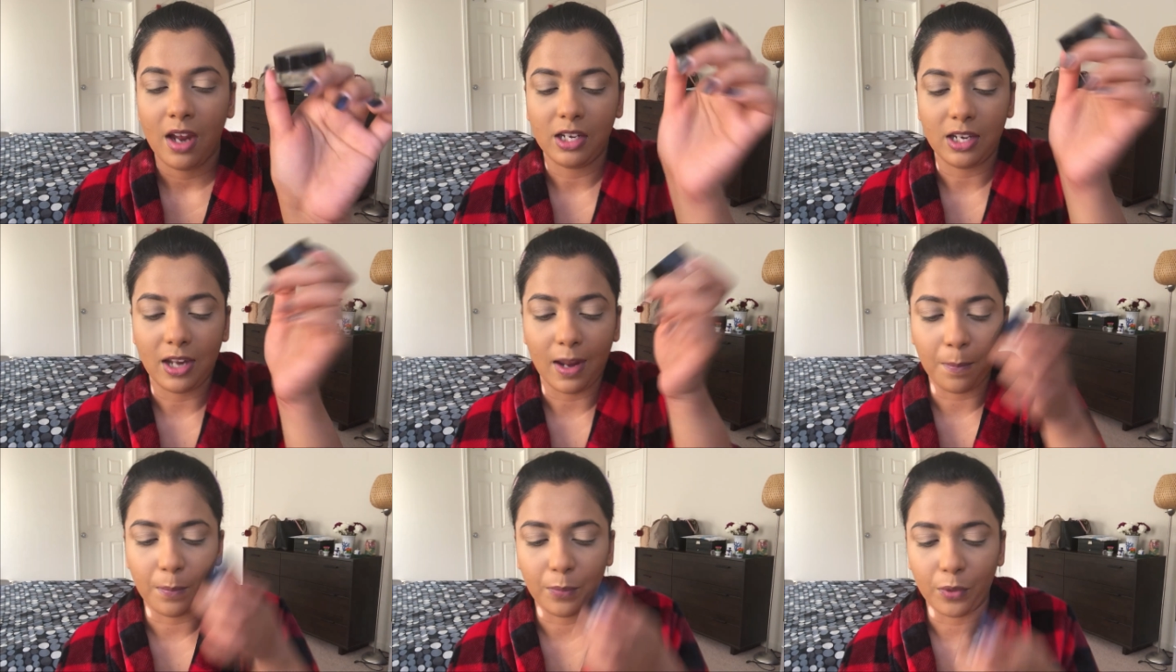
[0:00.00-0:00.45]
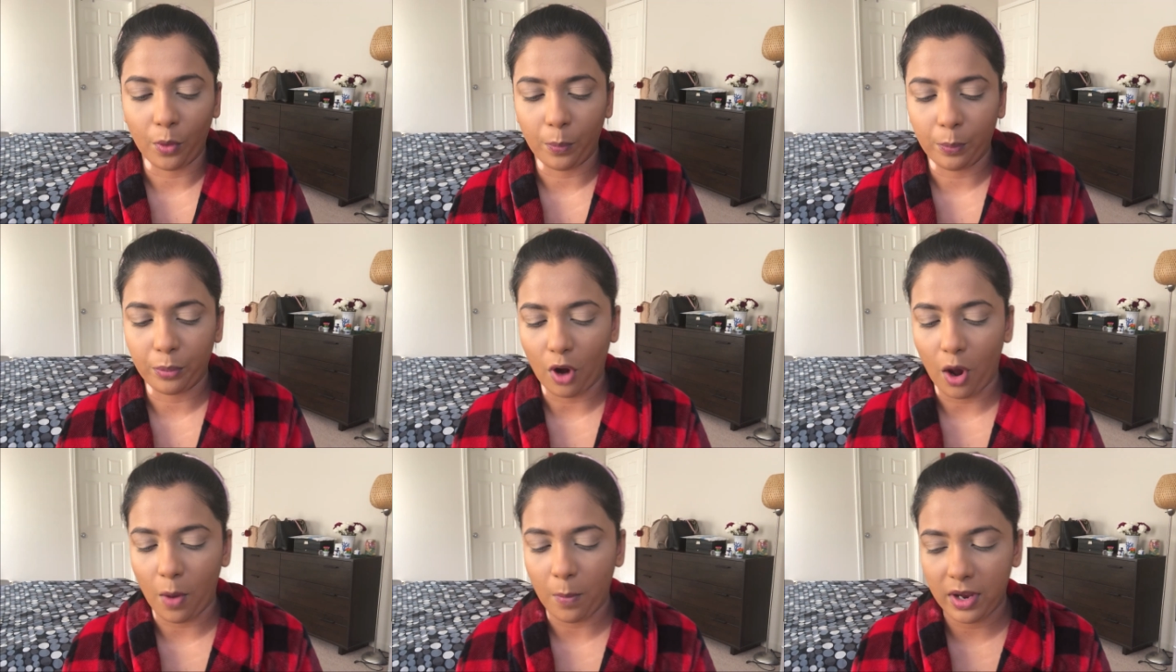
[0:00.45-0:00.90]
Deep Brow
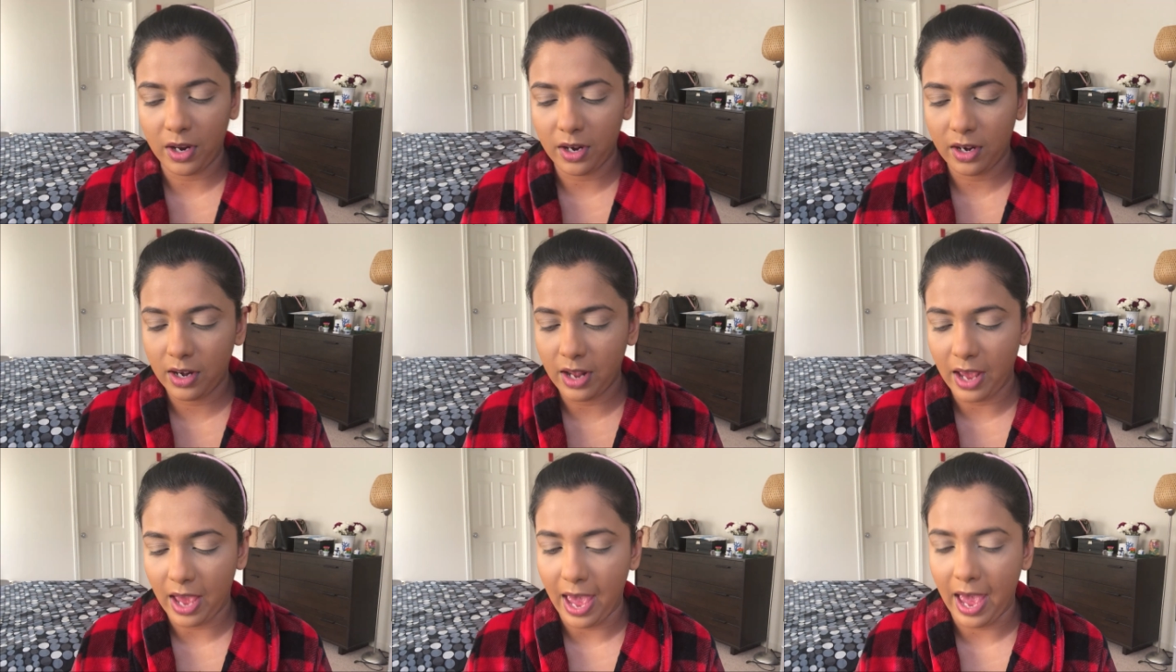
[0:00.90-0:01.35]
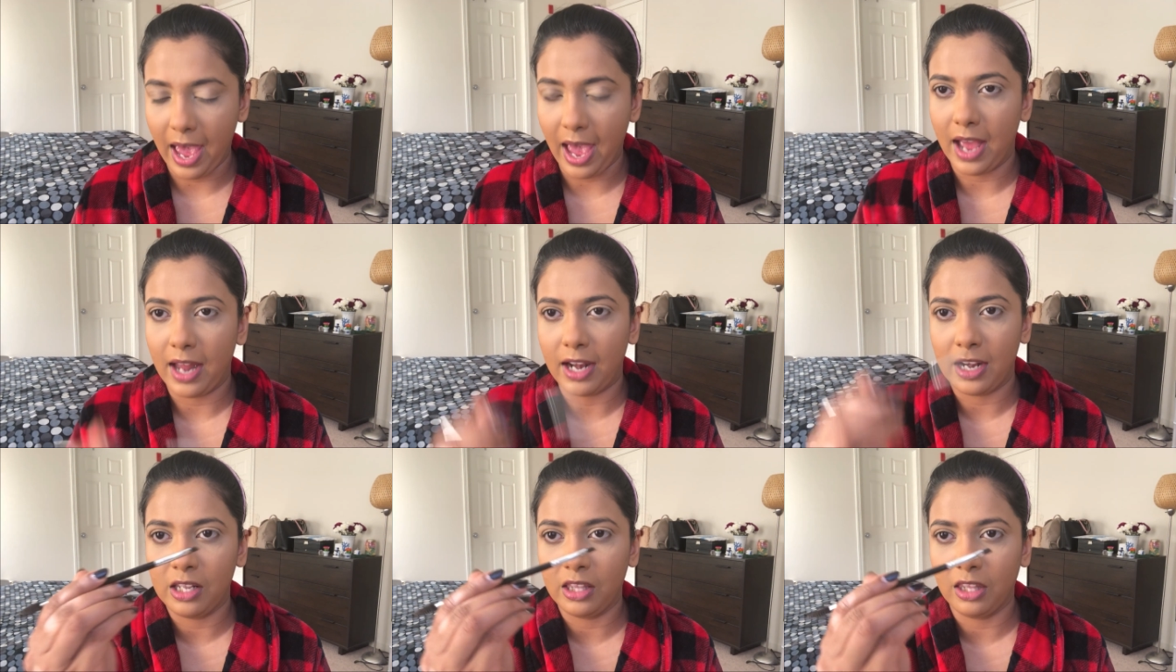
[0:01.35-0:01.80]
Pomade
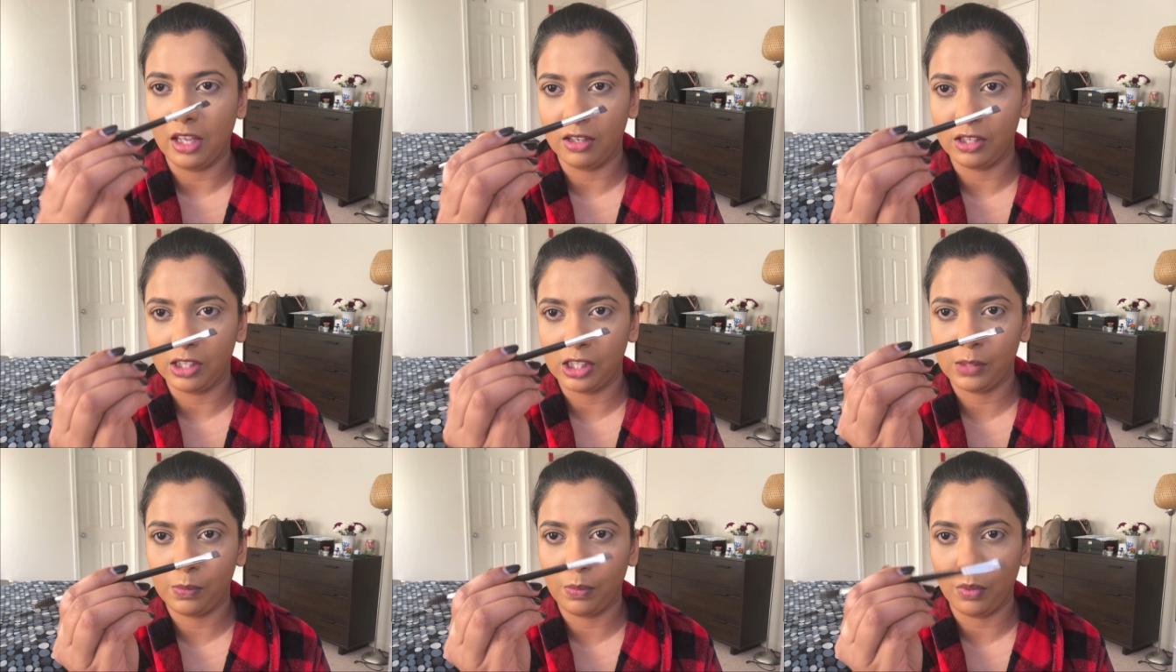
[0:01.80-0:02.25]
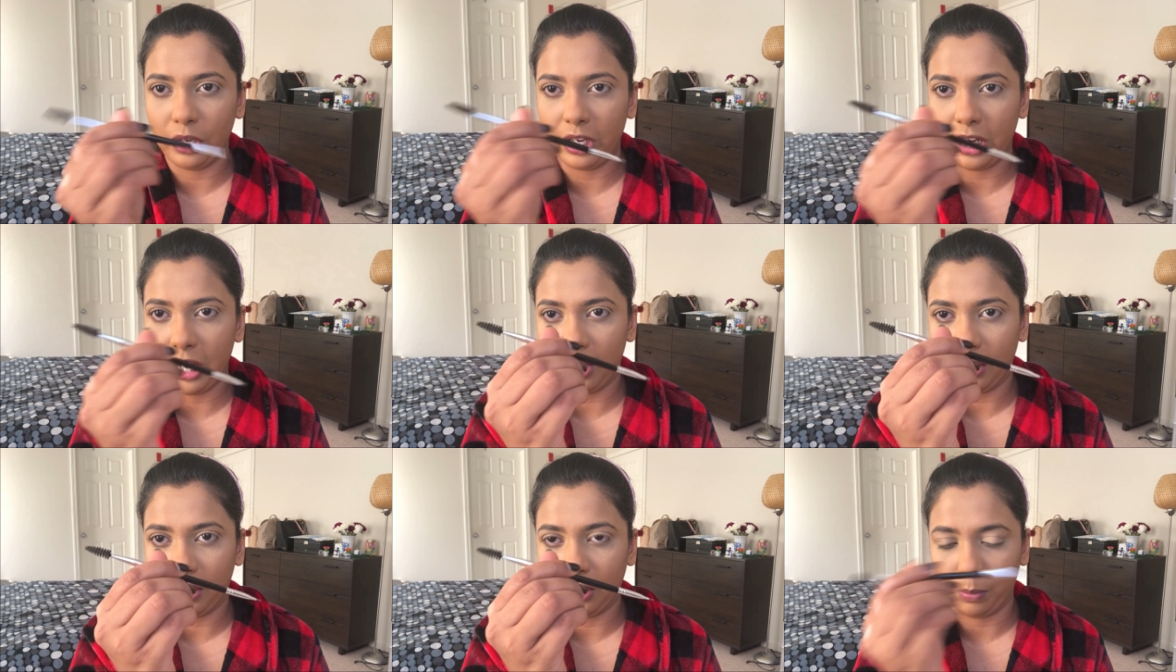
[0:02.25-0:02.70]
and the
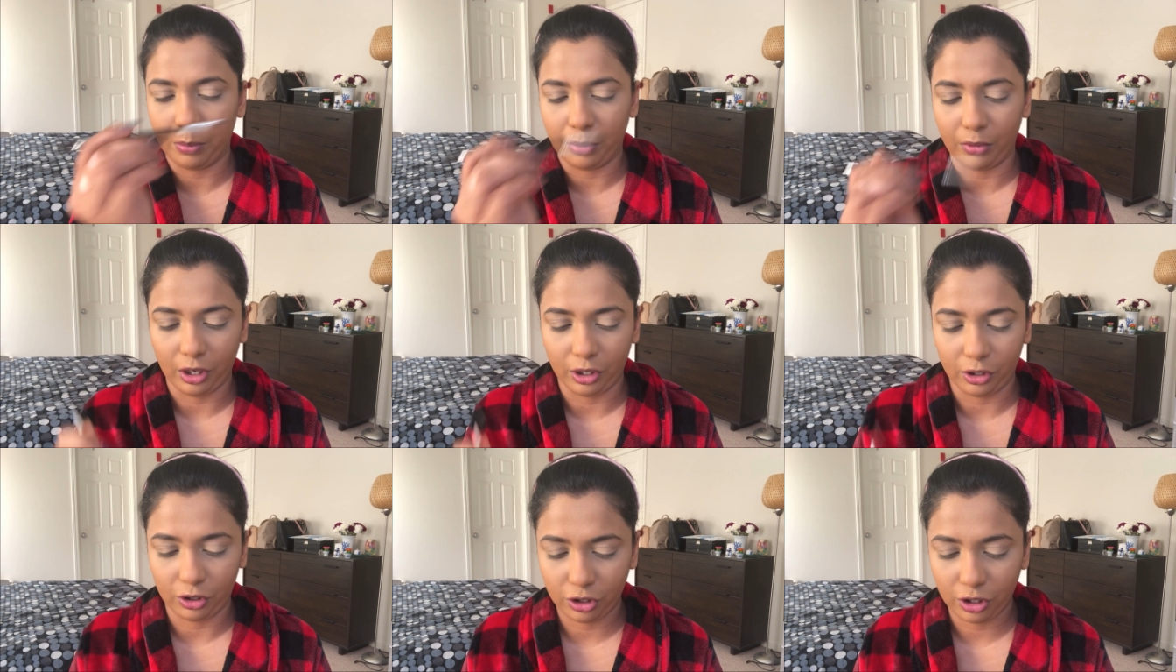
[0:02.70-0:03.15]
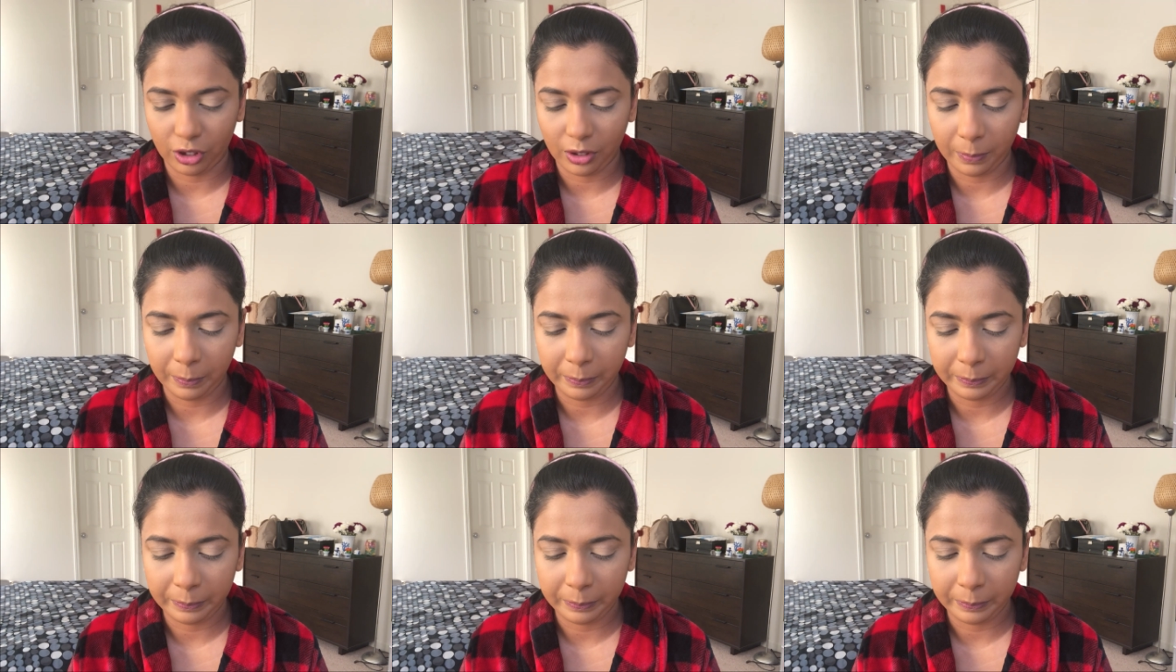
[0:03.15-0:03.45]
spoolie and the brush.